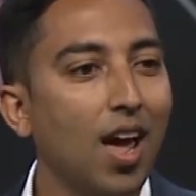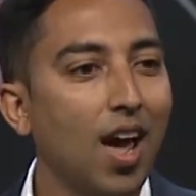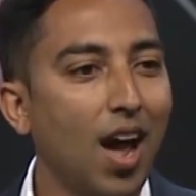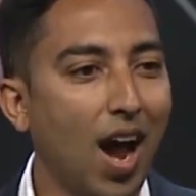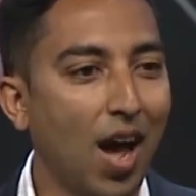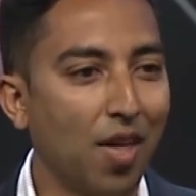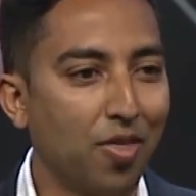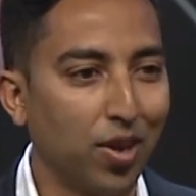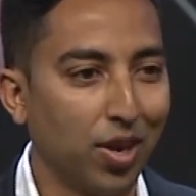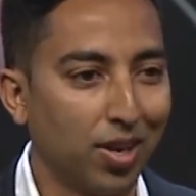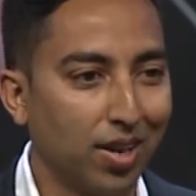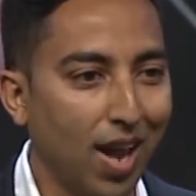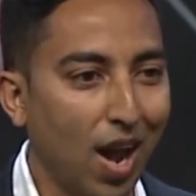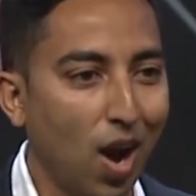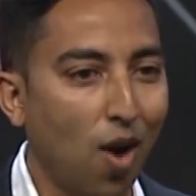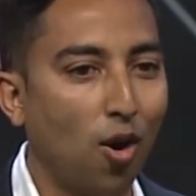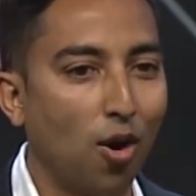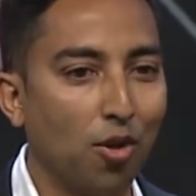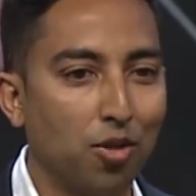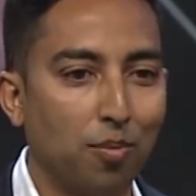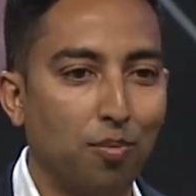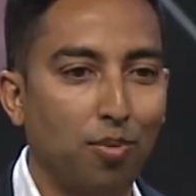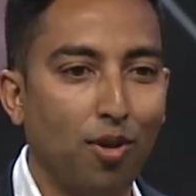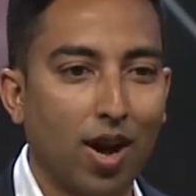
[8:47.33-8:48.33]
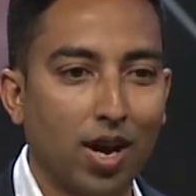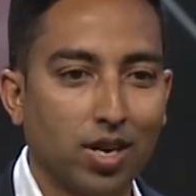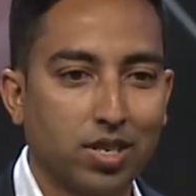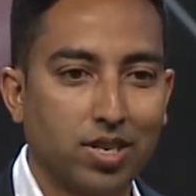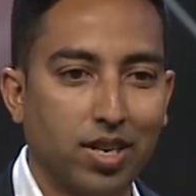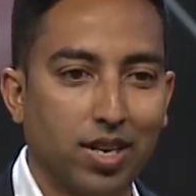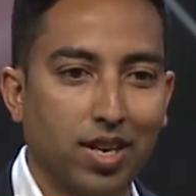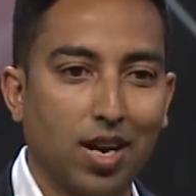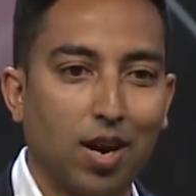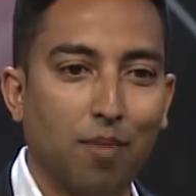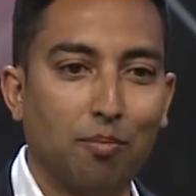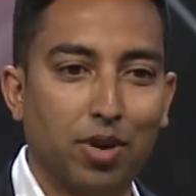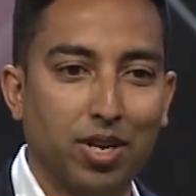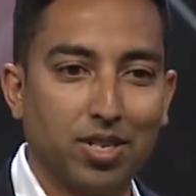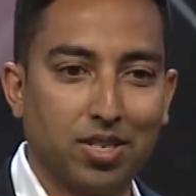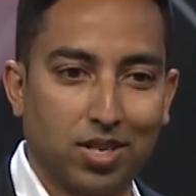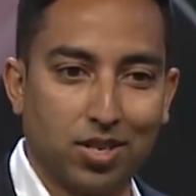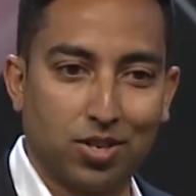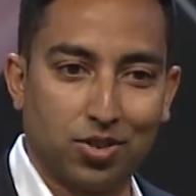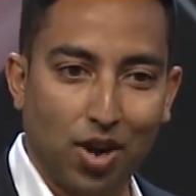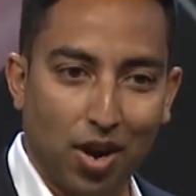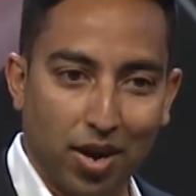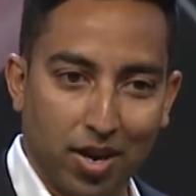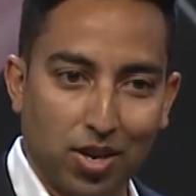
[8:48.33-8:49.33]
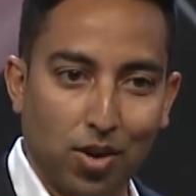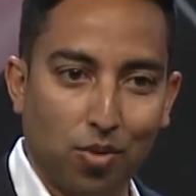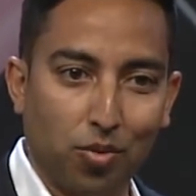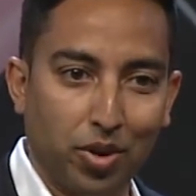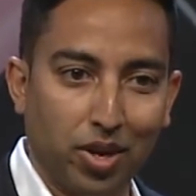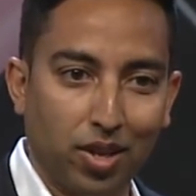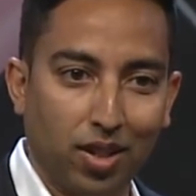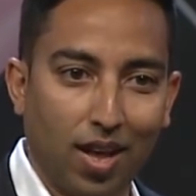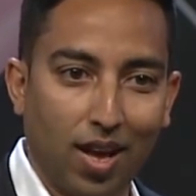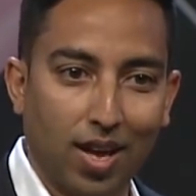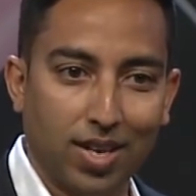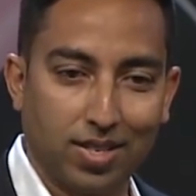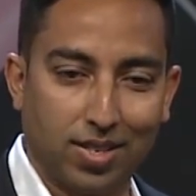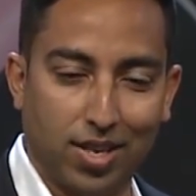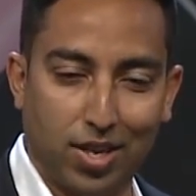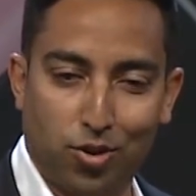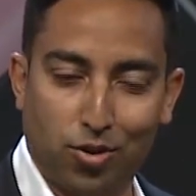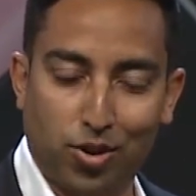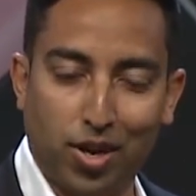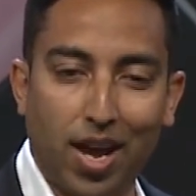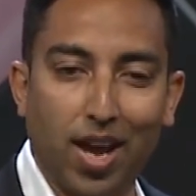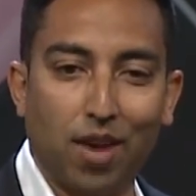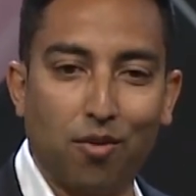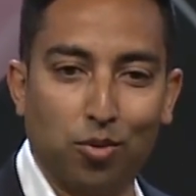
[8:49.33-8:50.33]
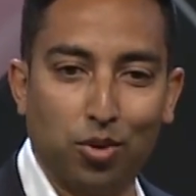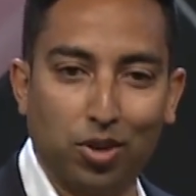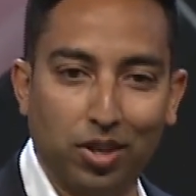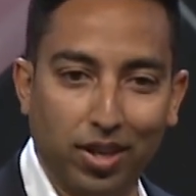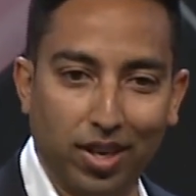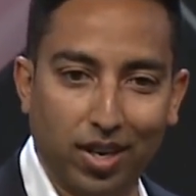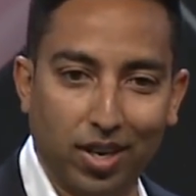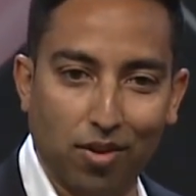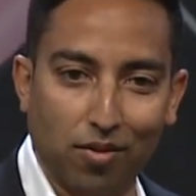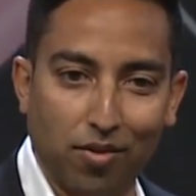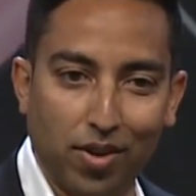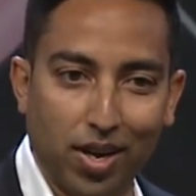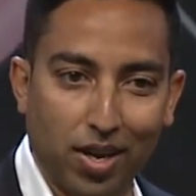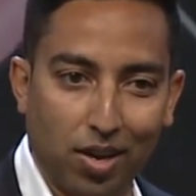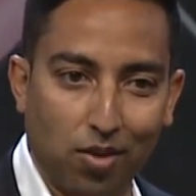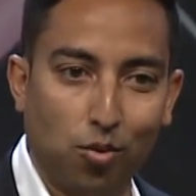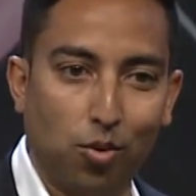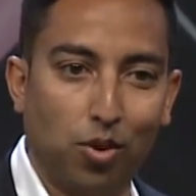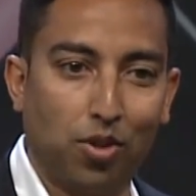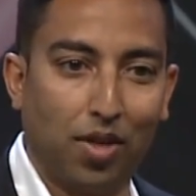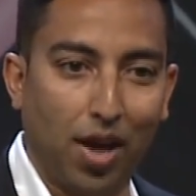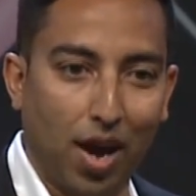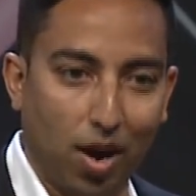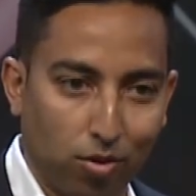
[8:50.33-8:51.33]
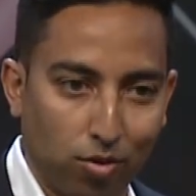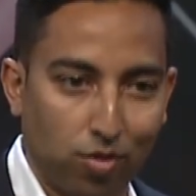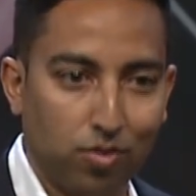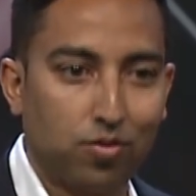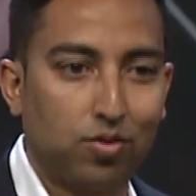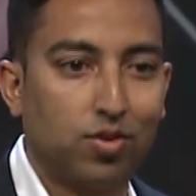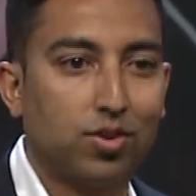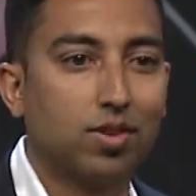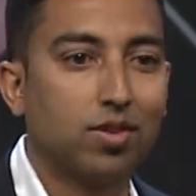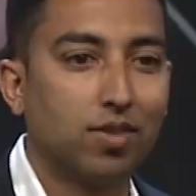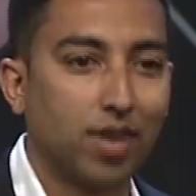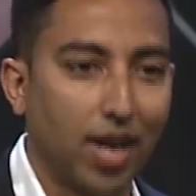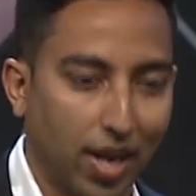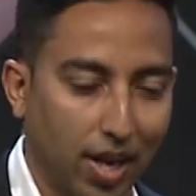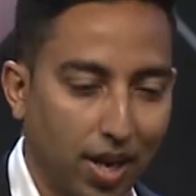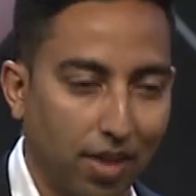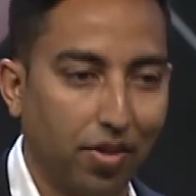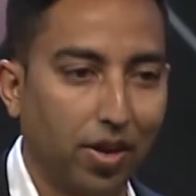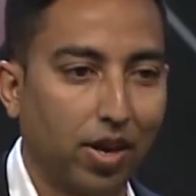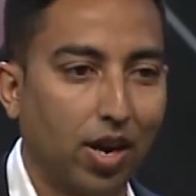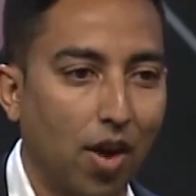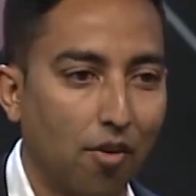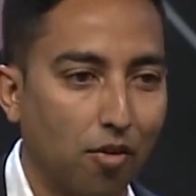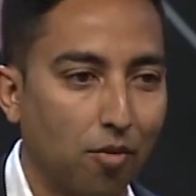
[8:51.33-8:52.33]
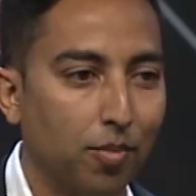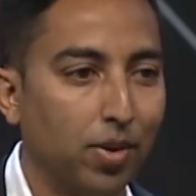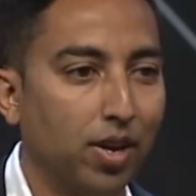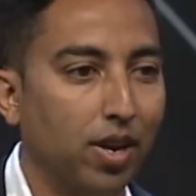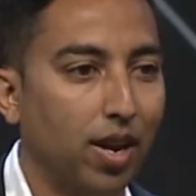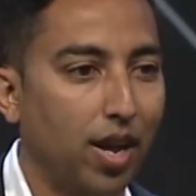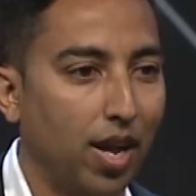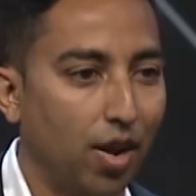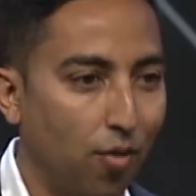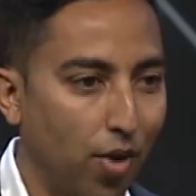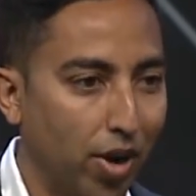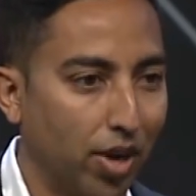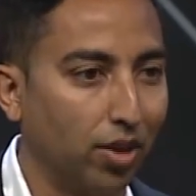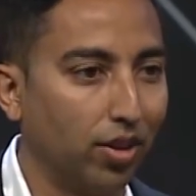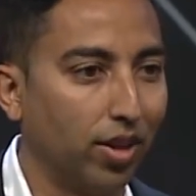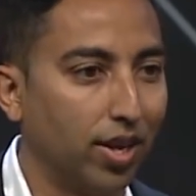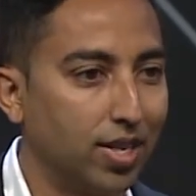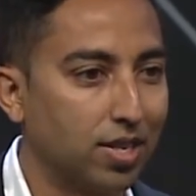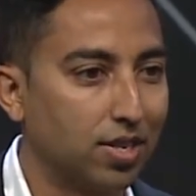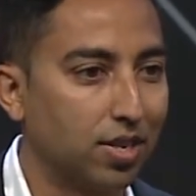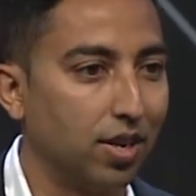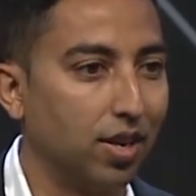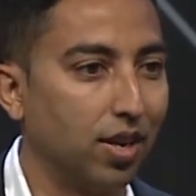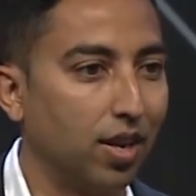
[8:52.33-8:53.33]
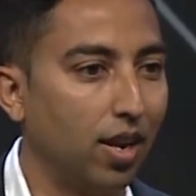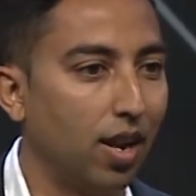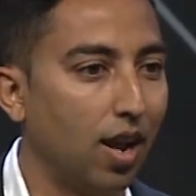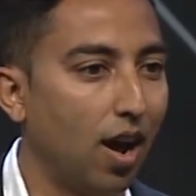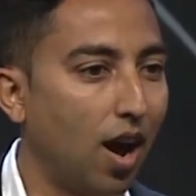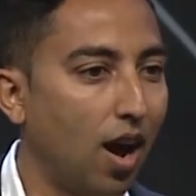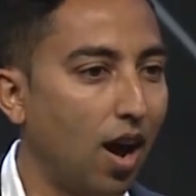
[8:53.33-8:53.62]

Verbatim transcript: I think now other blockchain companies are starting to realize that you can't really innovate without taking the government and regulation